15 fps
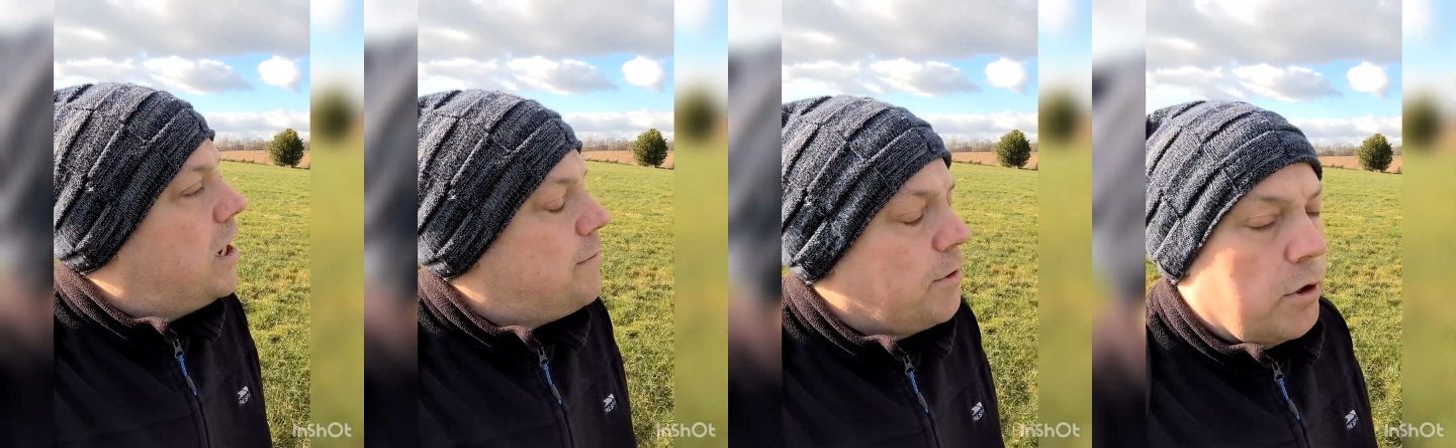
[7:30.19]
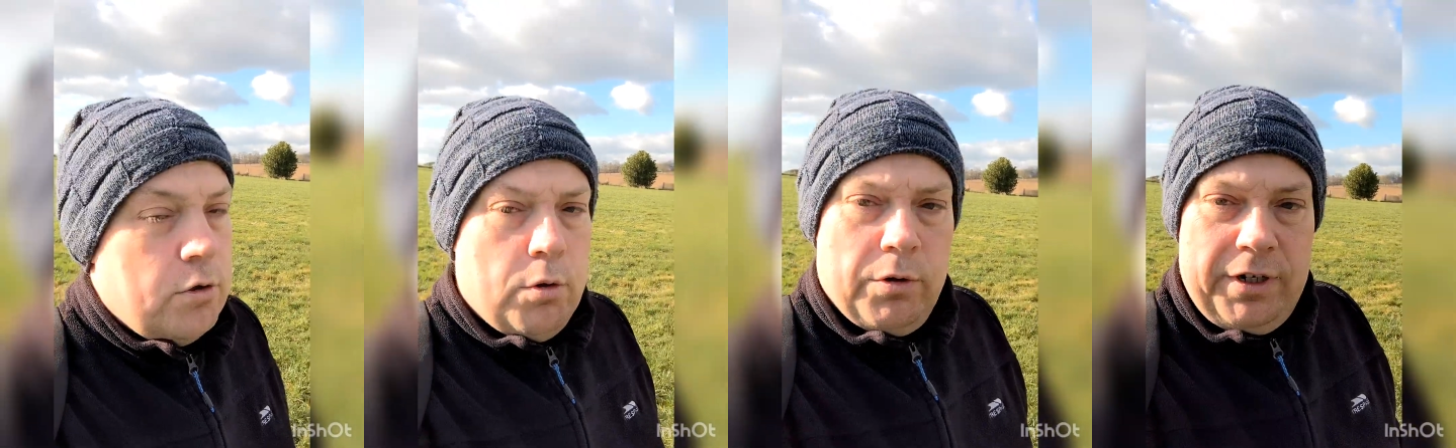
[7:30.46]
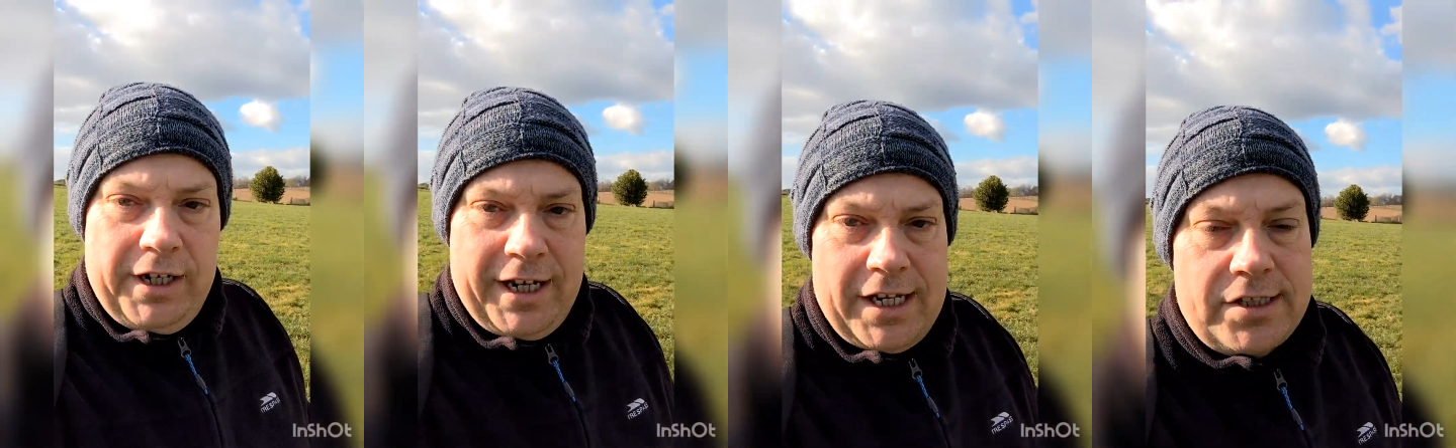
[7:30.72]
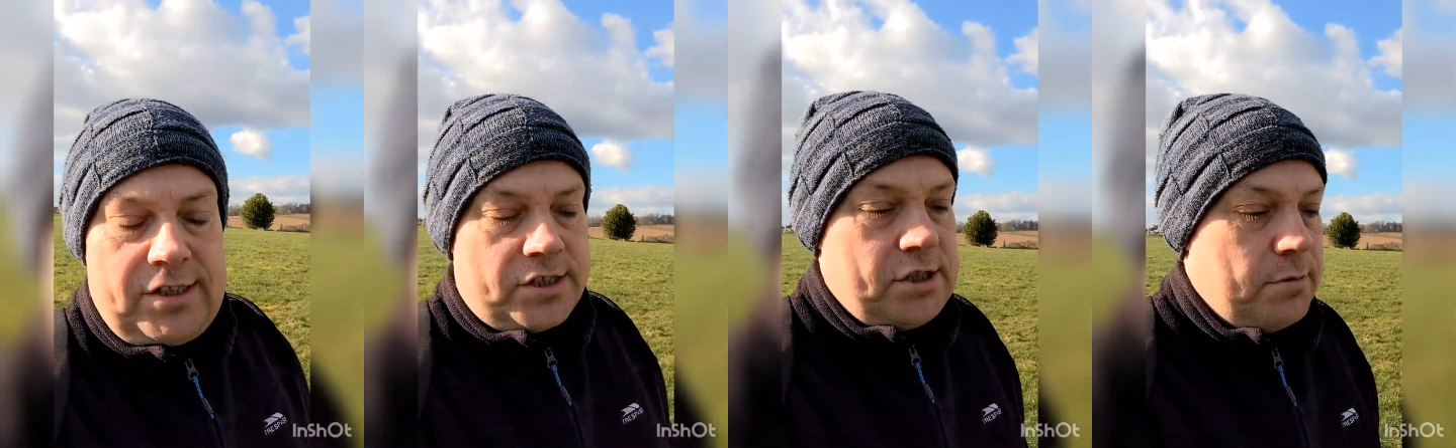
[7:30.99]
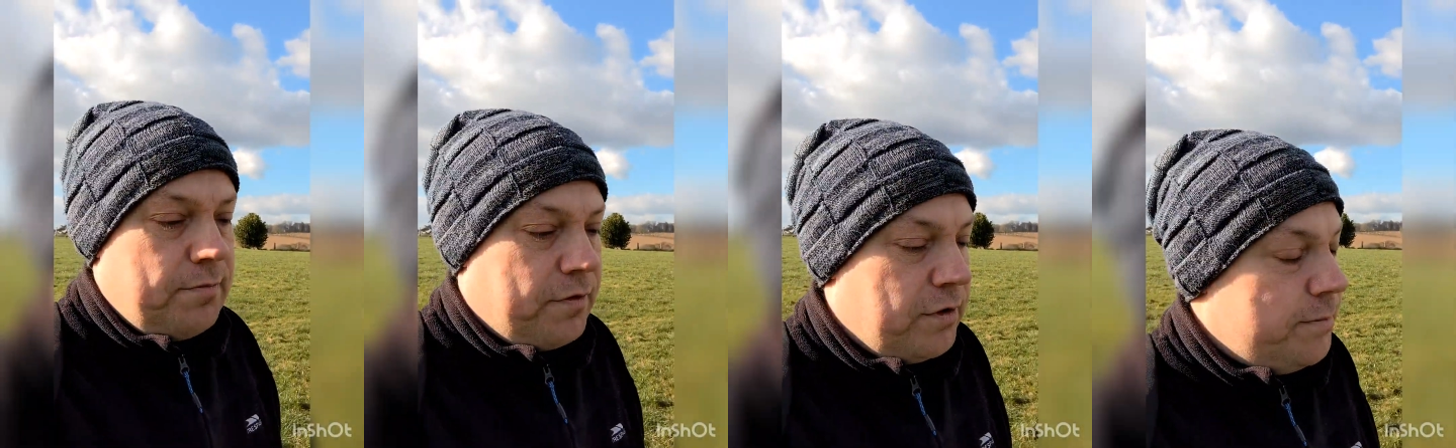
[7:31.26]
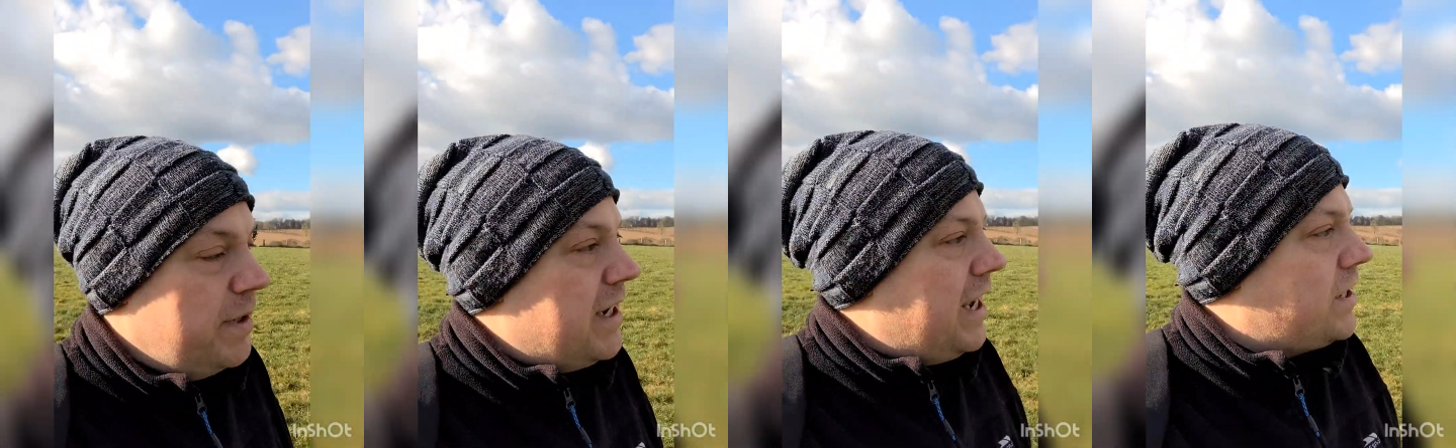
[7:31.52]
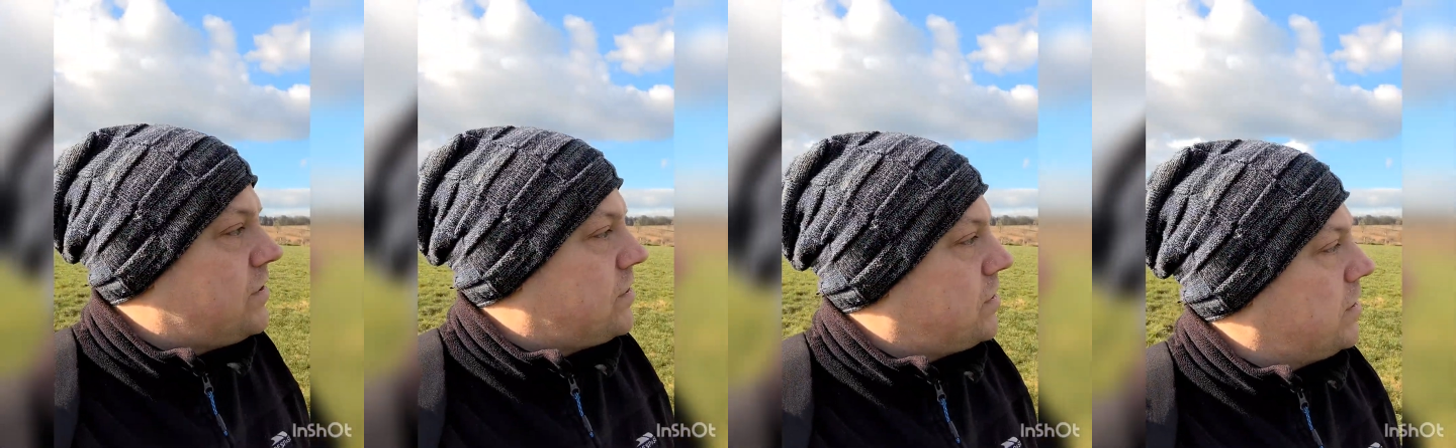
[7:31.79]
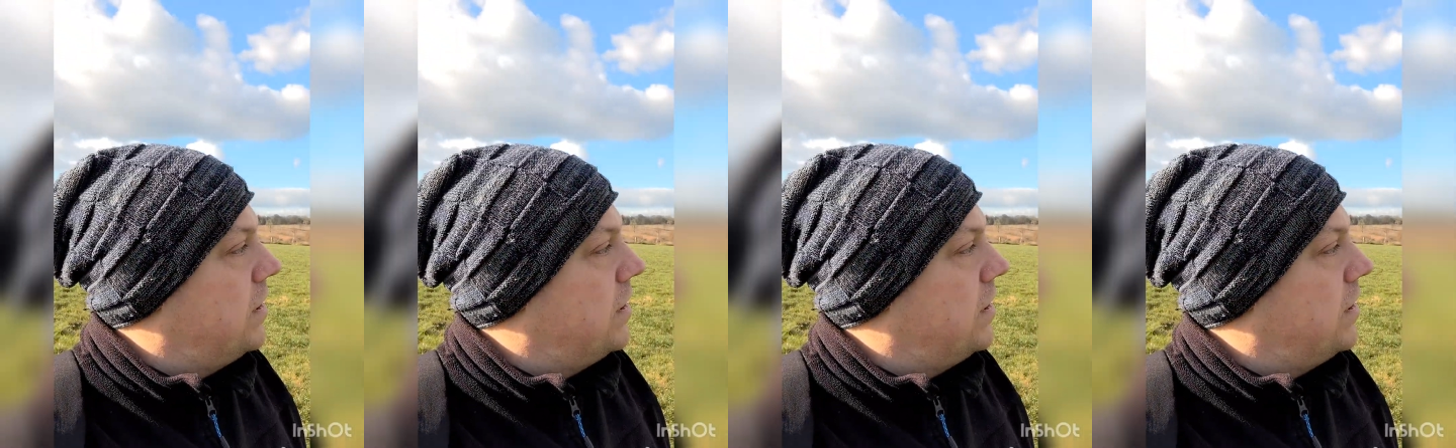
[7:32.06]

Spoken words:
Not Corndon, Leicestershire, before anybody gets